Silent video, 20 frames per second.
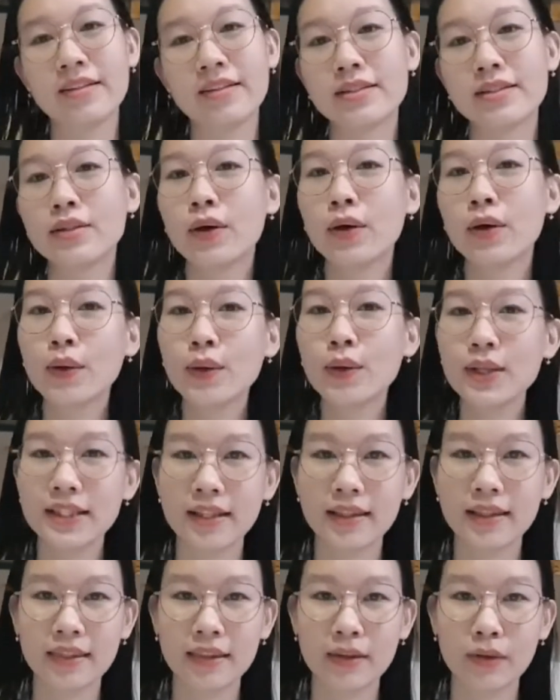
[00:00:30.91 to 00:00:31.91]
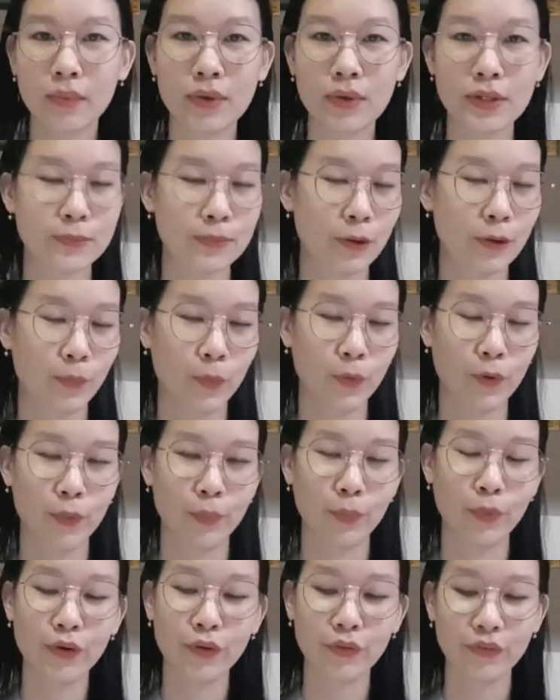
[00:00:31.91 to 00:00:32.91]
in Sorong City, West
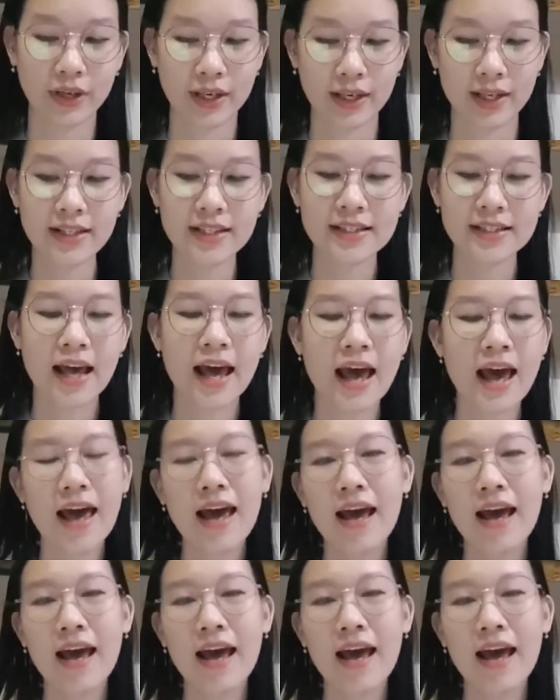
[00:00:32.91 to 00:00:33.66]
Papua Province.